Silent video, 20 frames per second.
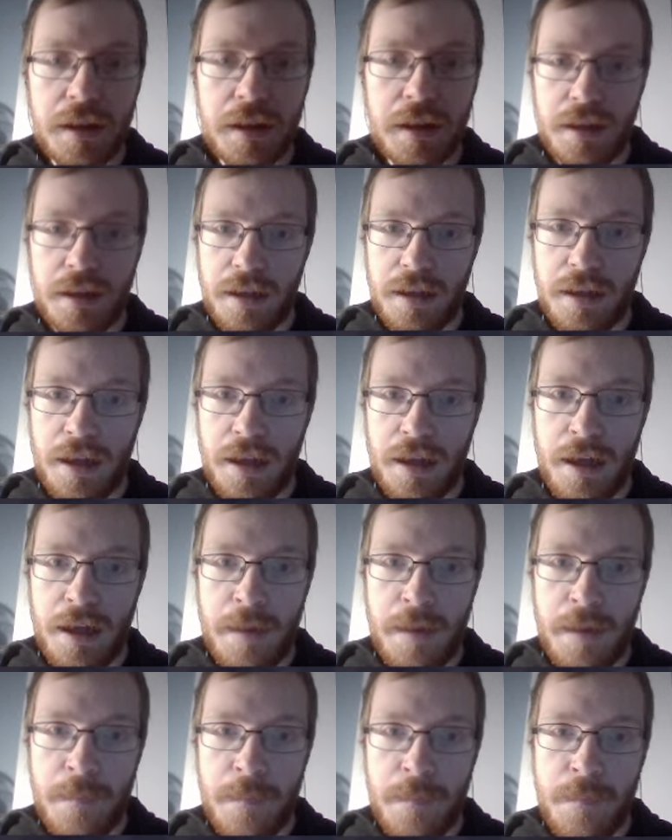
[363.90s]

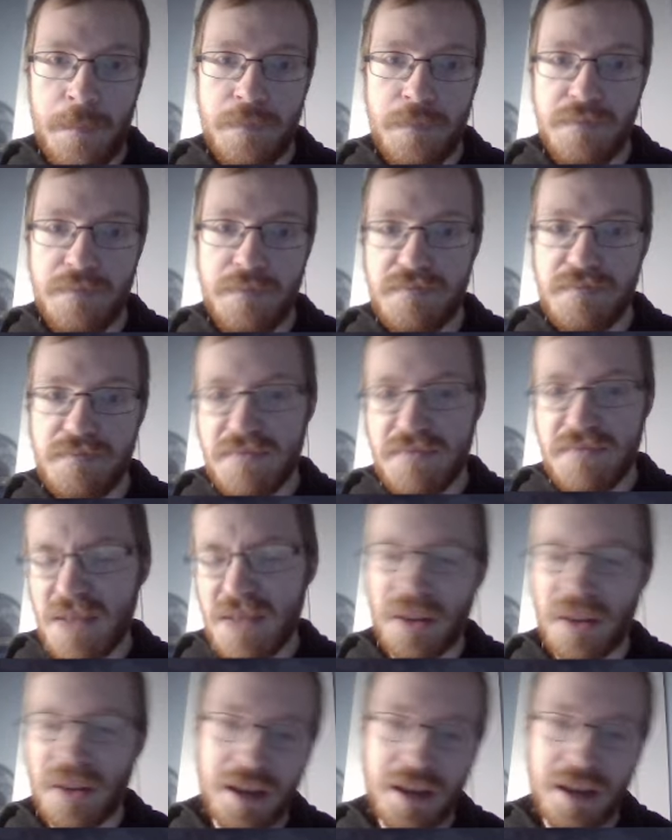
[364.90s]
Um,
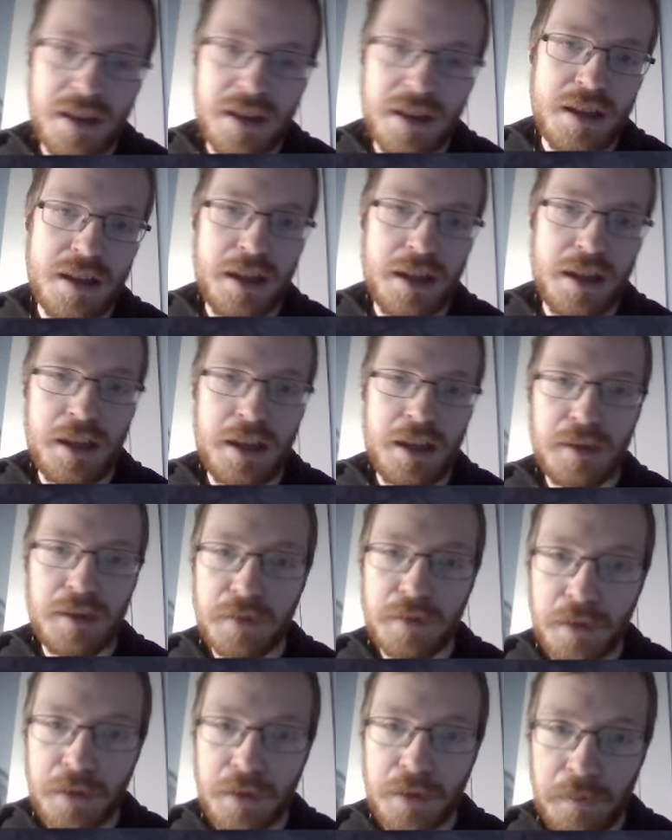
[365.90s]
okay, yeah, he just got a
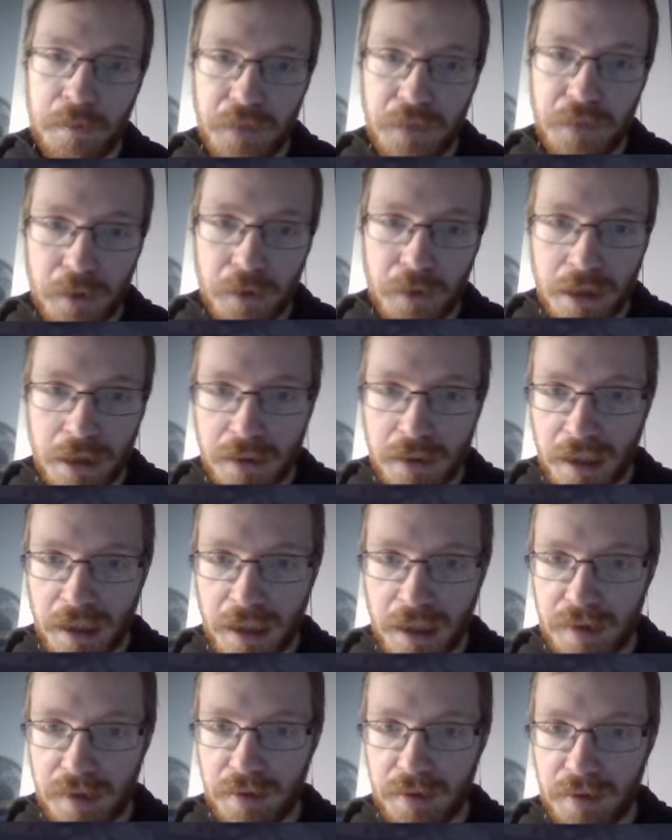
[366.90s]
really good guess.
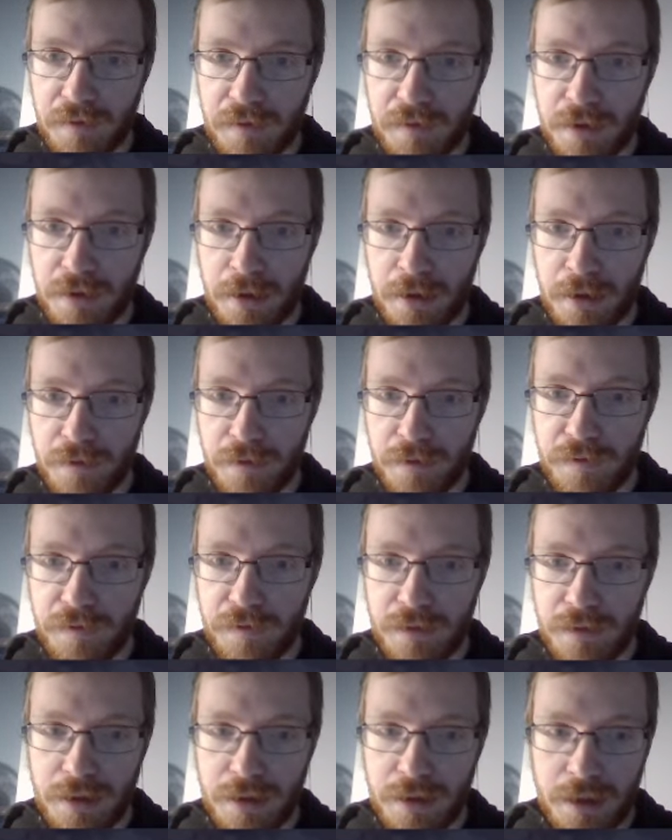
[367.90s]
Fair enough.
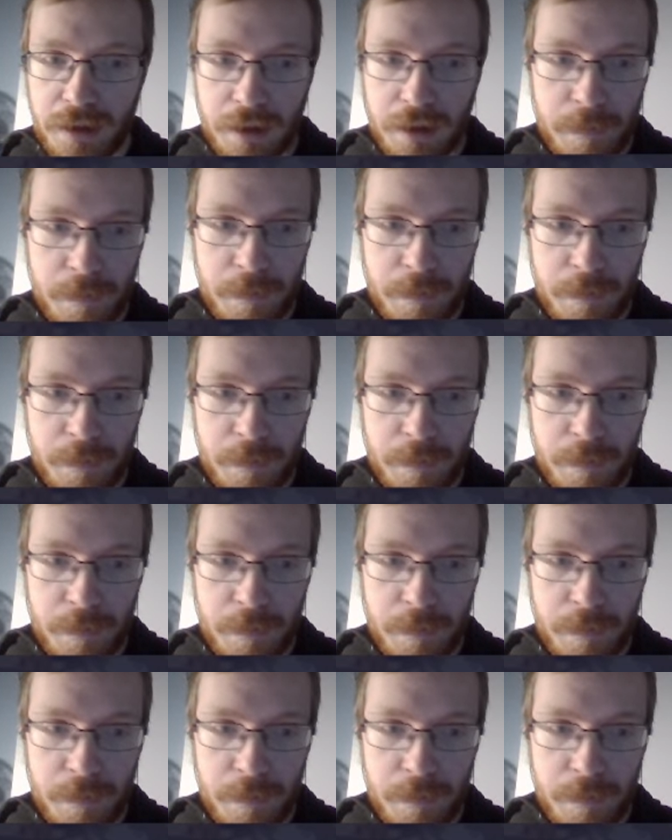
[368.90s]
Um,